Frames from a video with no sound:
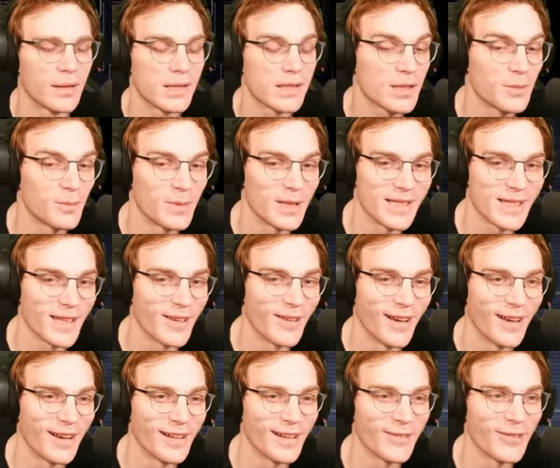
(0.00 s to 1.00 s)
This is going to be so
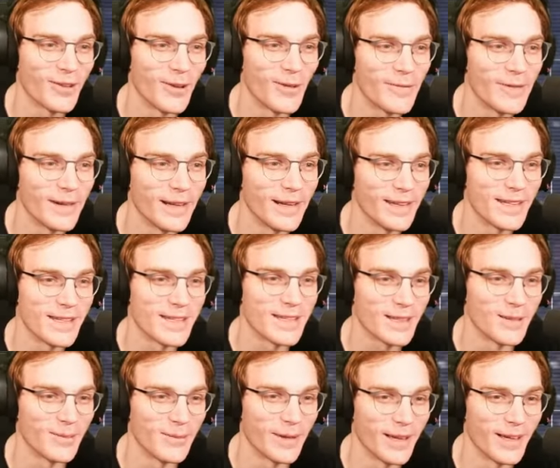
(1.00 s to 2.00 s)
hard. I've got a feeling this is
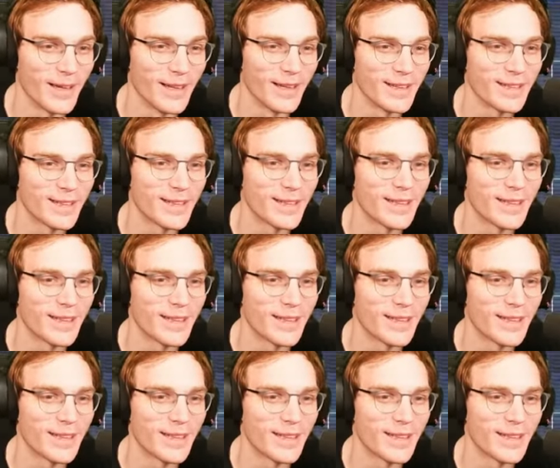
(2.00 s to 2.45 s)
going to be hard.